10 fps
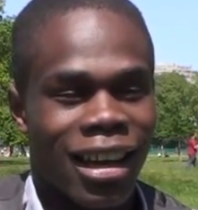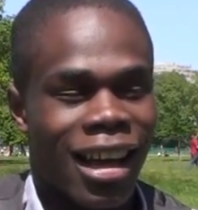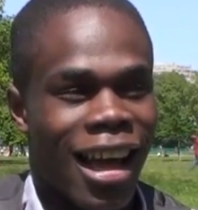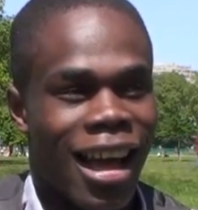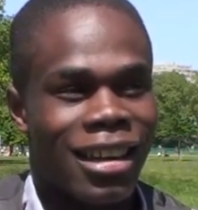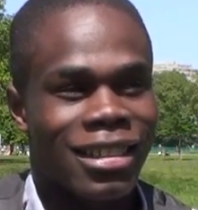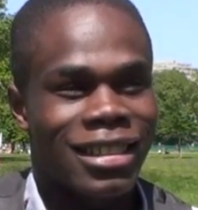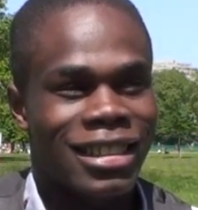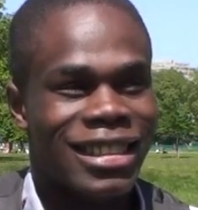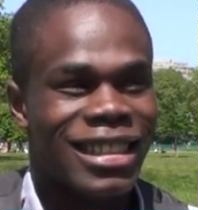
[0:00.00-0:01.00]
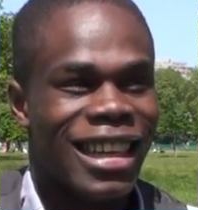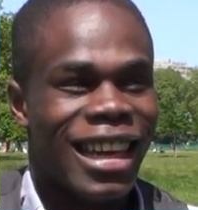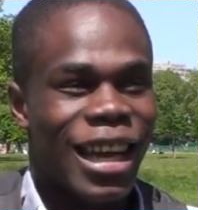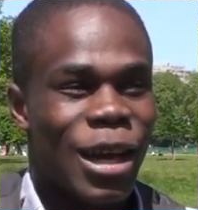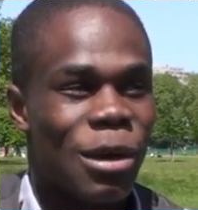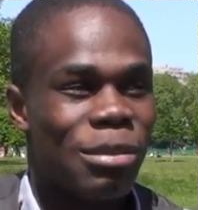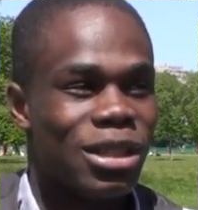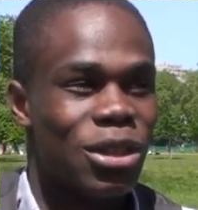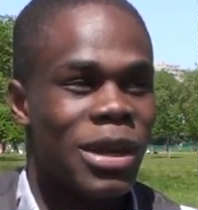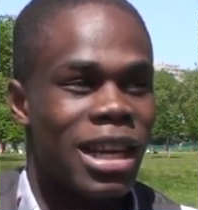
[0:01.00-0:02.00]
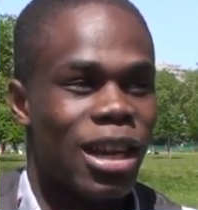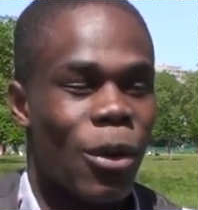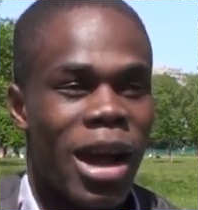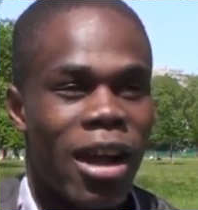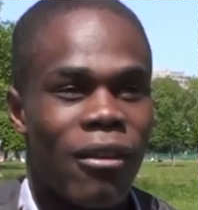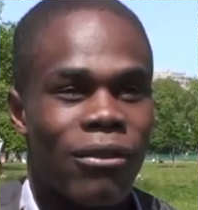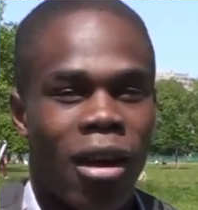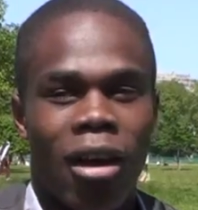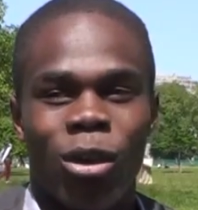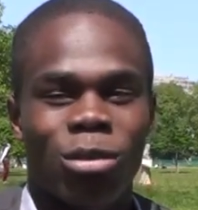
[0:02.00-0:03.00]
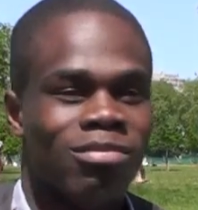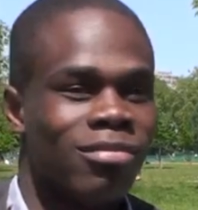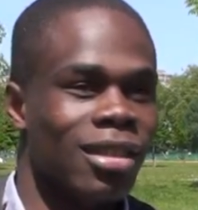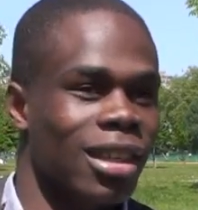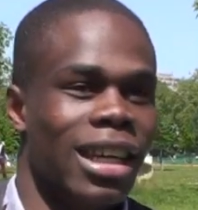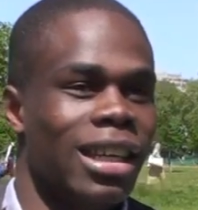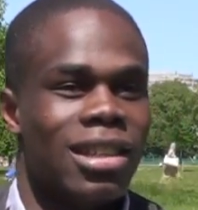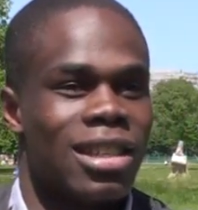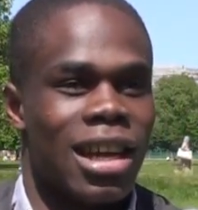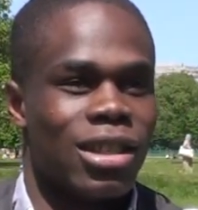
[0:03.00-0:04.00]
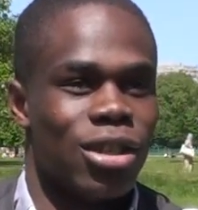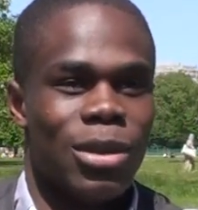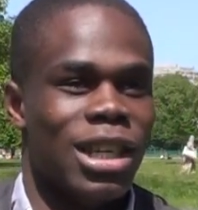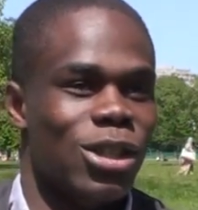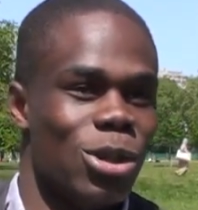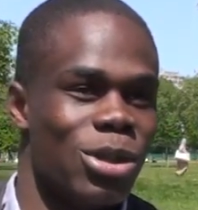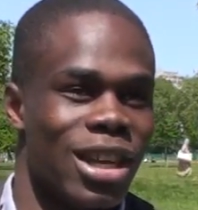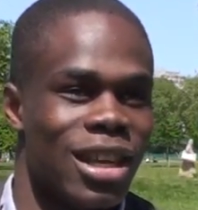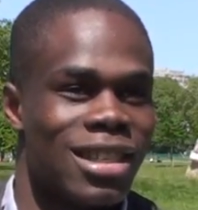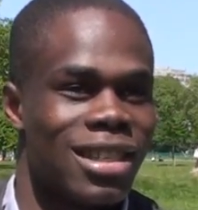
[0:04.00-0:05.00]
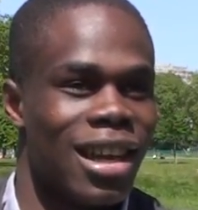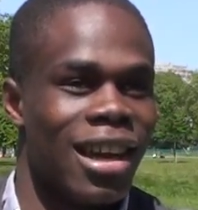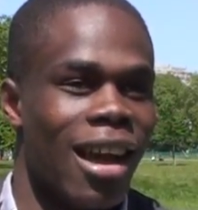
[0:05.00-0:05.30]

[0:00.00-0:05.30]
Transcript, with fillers: Yeah, and he'll be doing it in a way of, oh, he doesn't have to do it, he's useless.